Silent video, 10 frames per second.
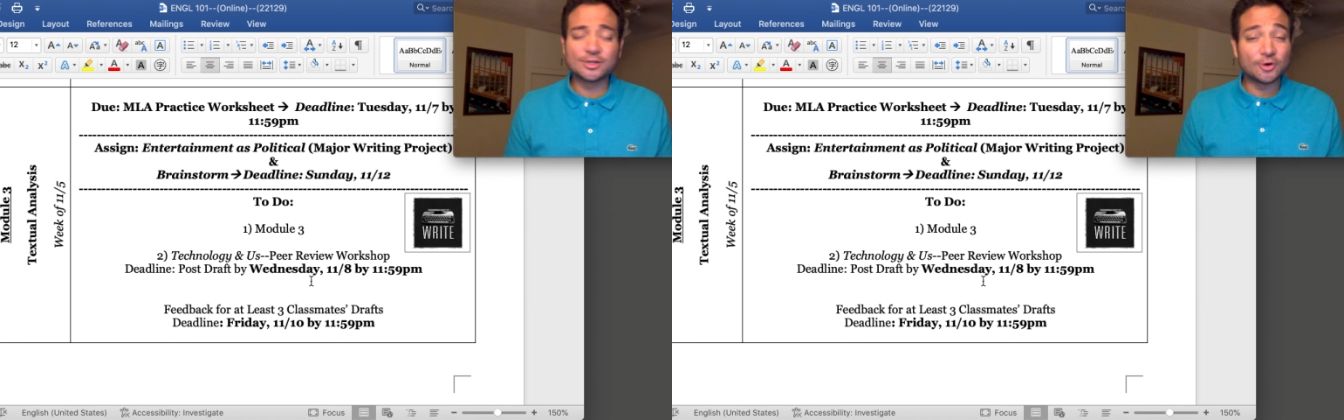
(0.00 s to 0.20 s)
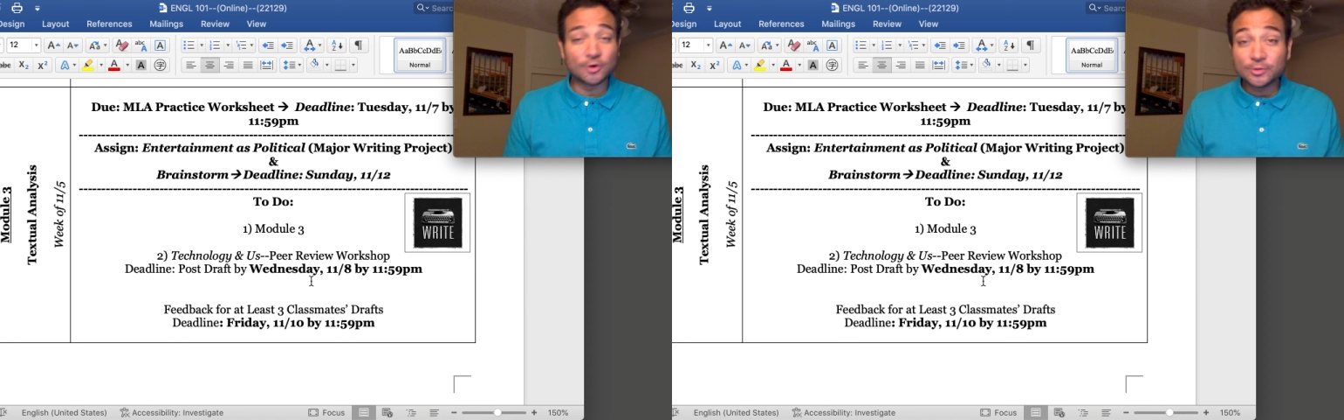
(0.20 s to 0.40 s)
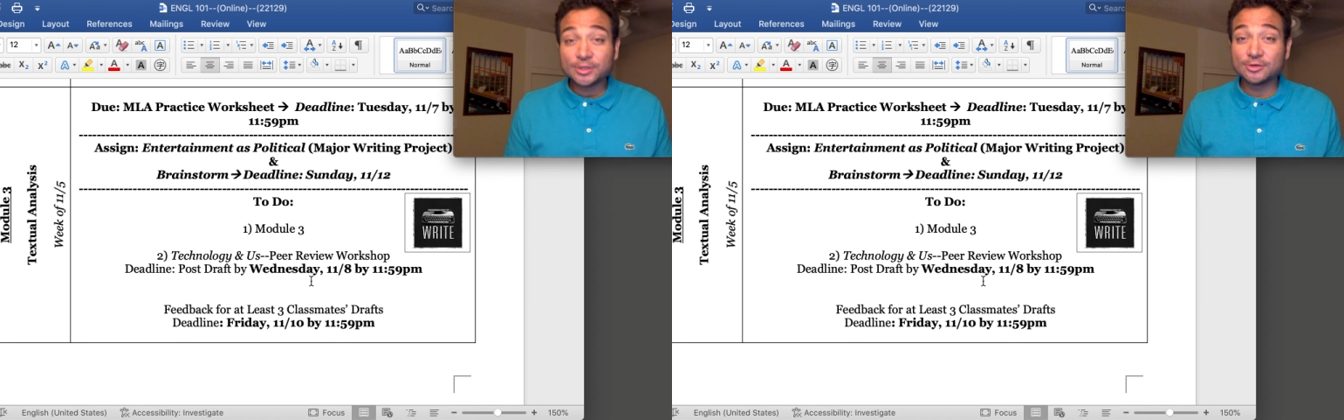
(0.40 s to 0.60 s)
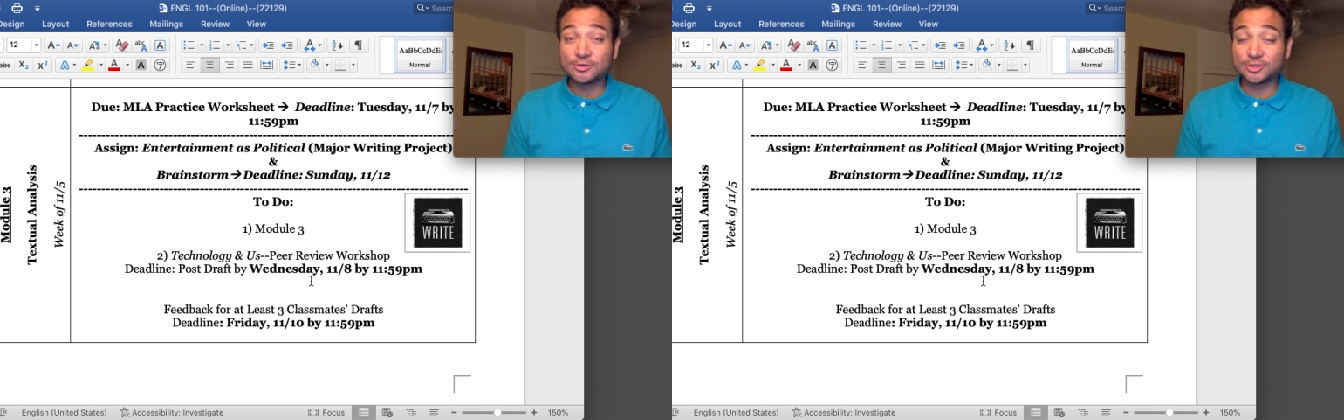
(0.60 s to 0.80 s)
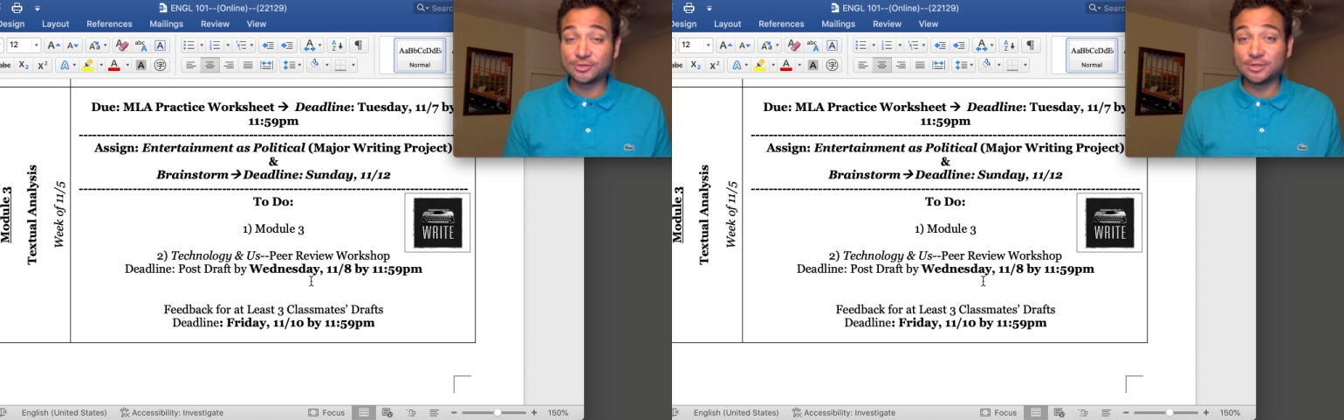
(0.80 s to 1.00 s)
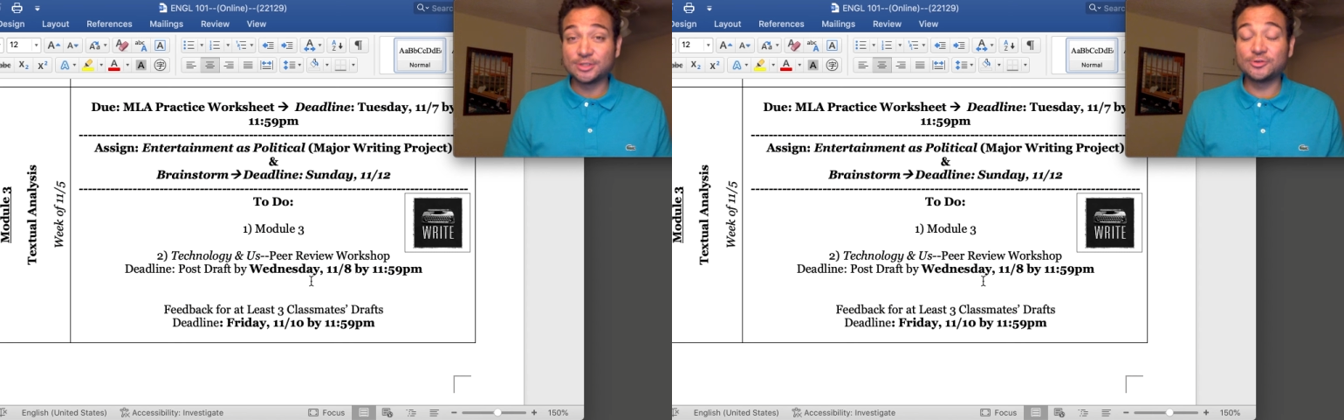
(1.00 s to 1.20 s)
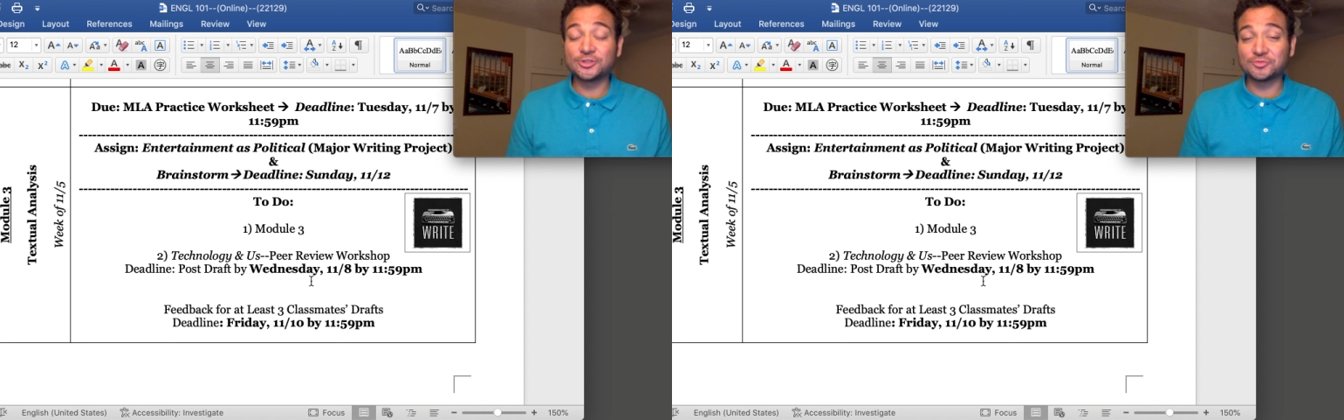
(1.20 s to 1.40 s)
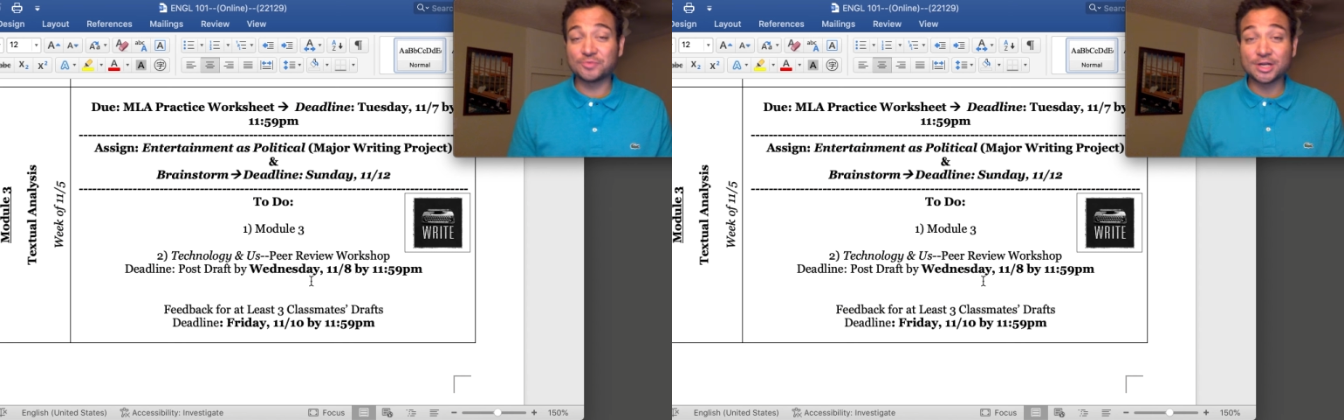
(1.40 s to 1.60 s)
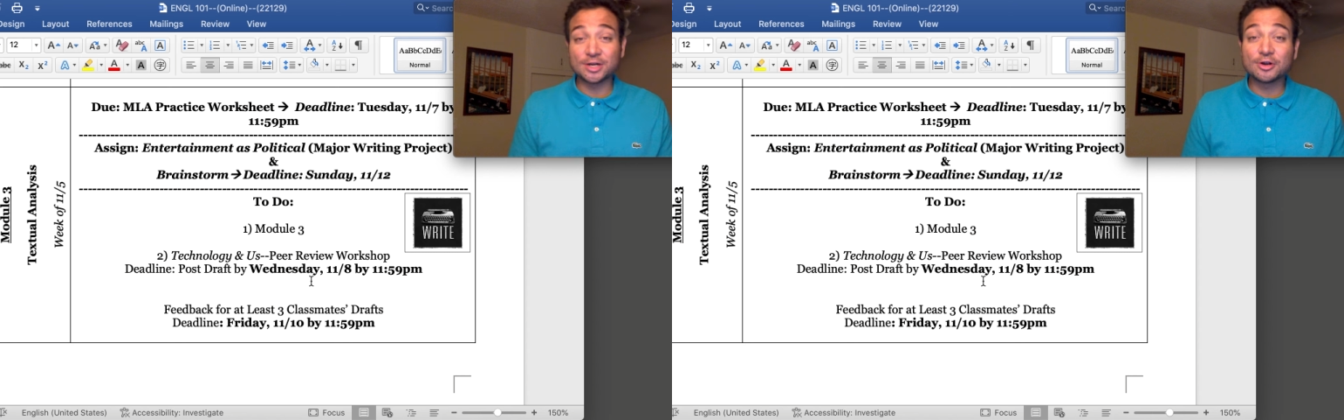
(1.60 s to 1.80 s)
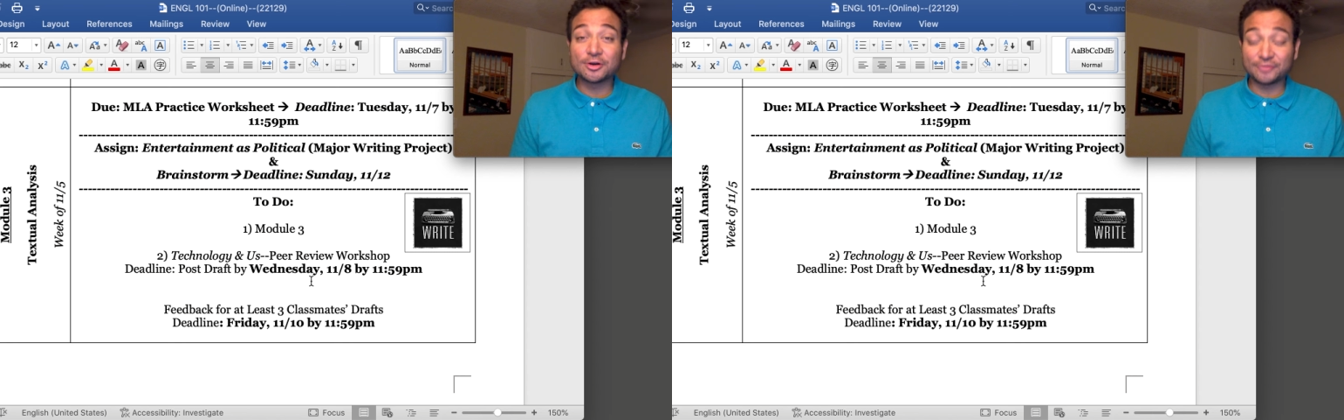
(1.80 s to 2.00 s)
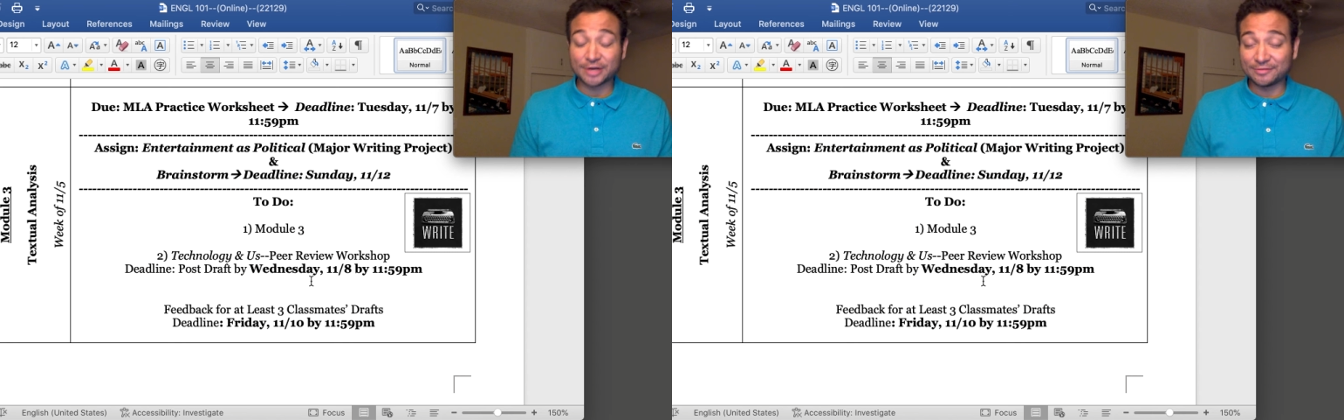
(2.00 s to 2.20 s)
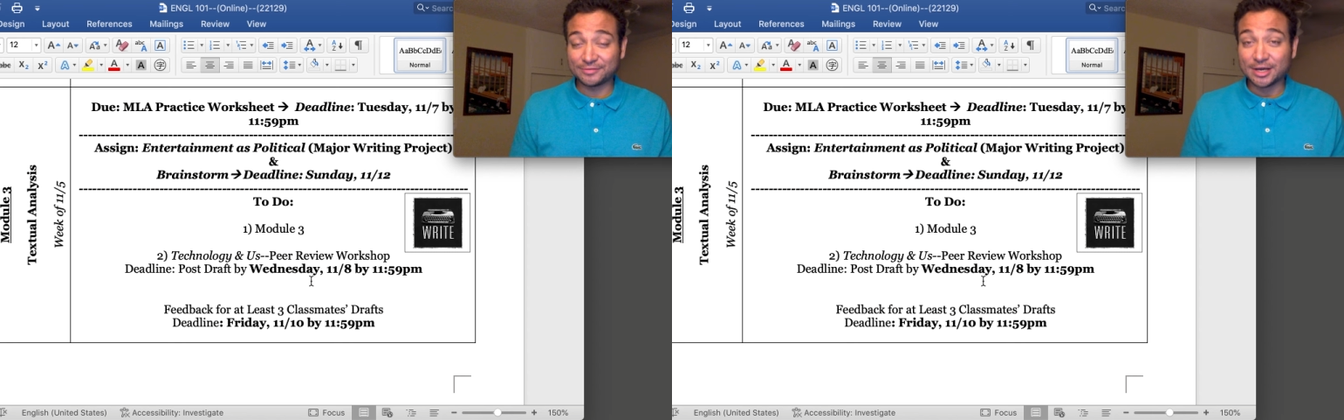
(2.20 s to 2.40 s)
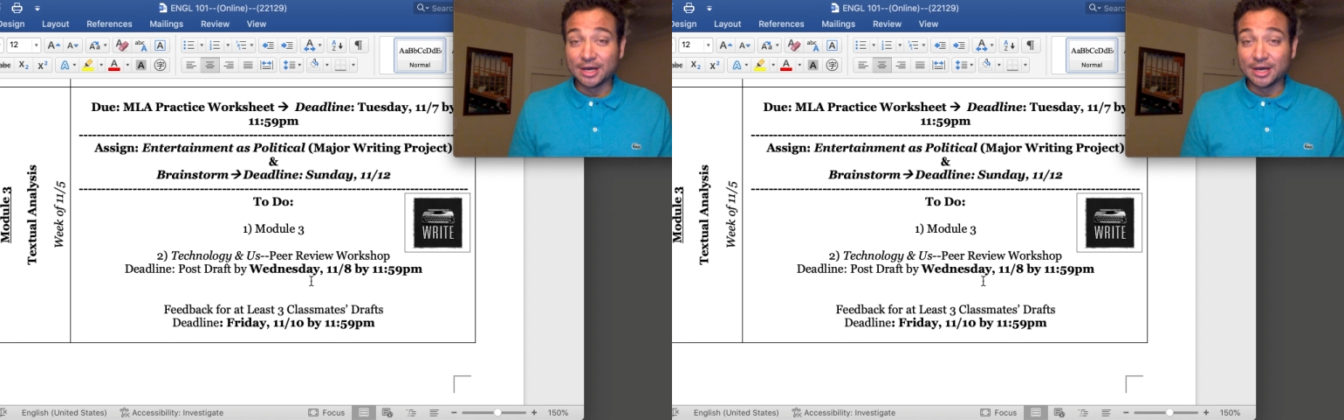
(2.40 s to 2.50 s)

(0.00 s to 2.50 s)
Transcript: only those students who submitted a rough draft